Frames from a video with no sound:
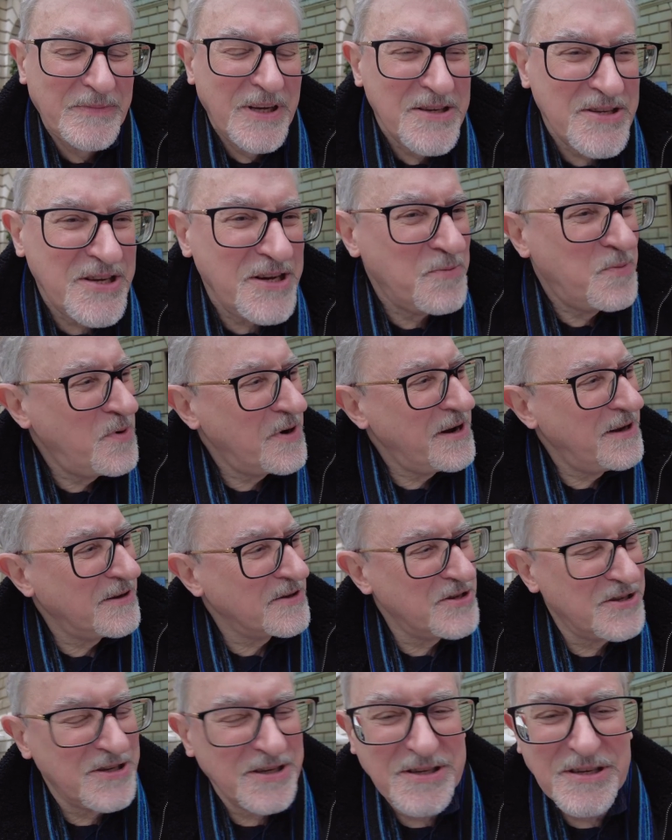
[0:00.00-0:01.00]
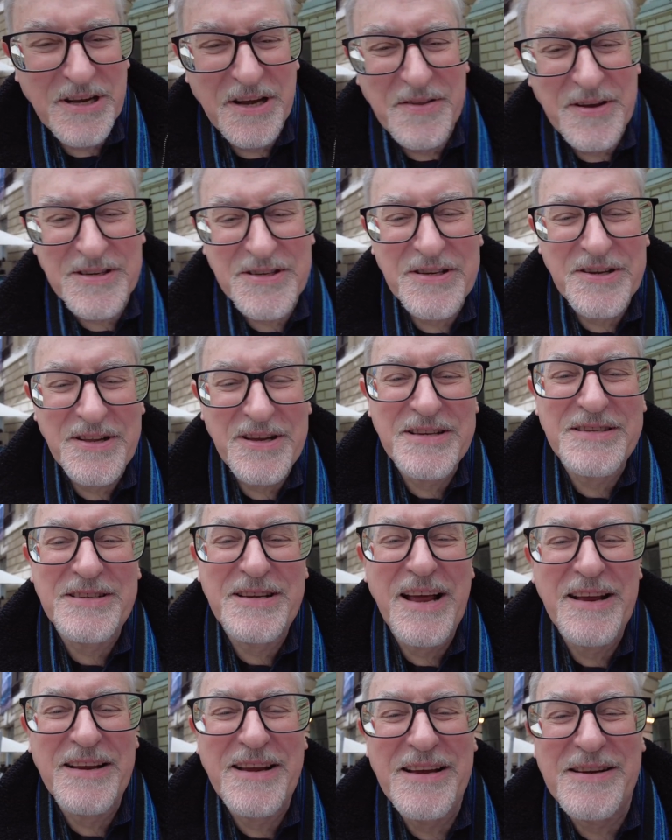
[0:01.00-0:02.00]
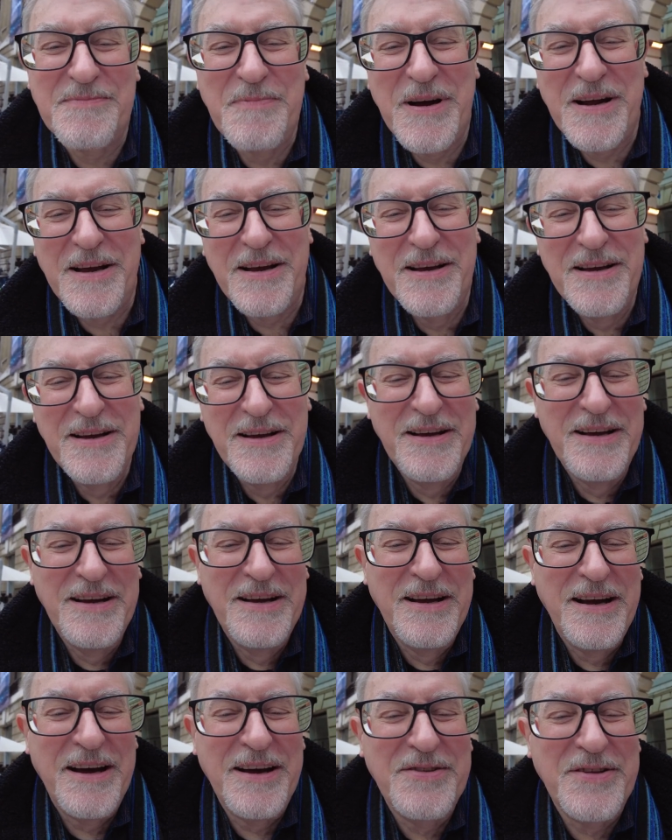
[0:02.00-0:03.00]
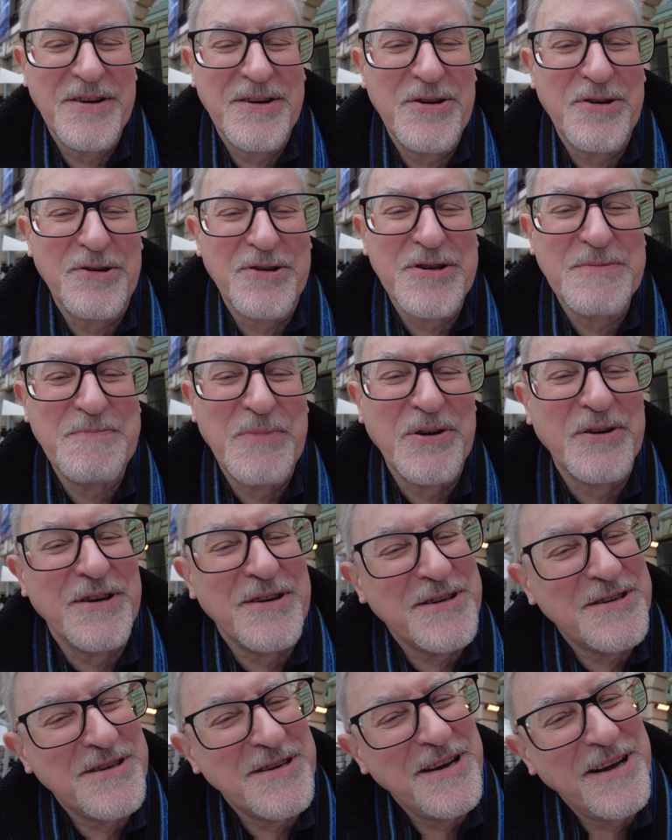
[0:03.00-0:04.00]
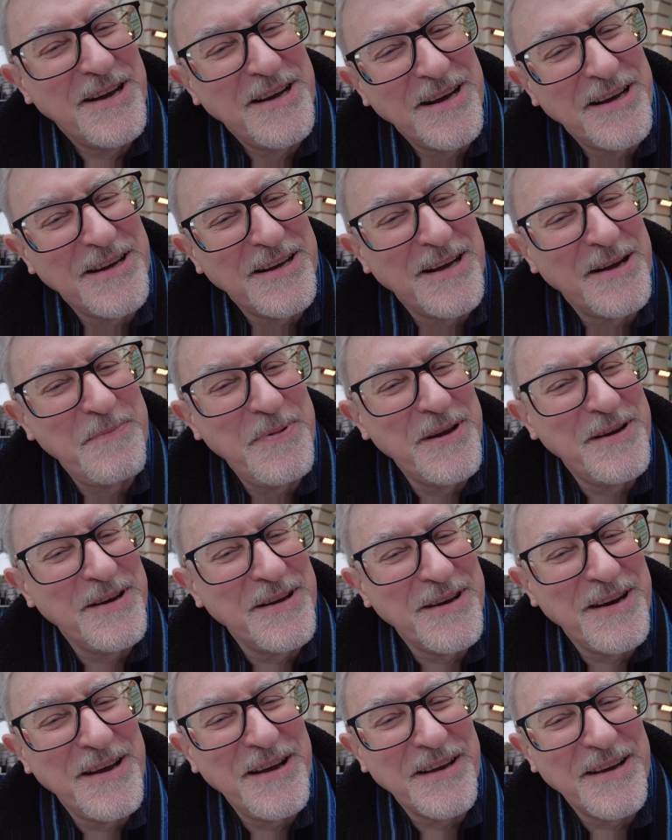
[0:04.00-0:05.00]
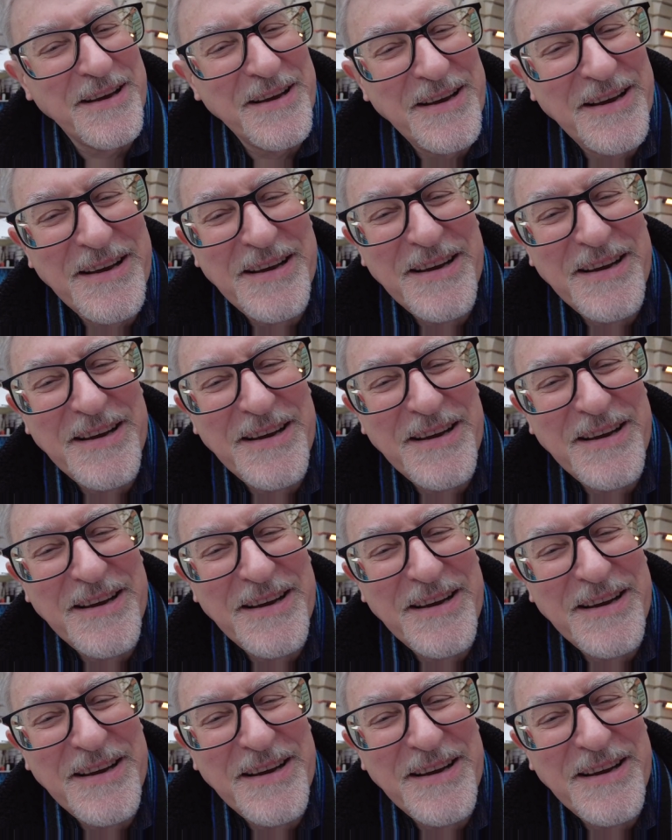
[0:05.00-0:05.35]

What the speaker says: So what else does... Let's get my other correspondent's opinion here.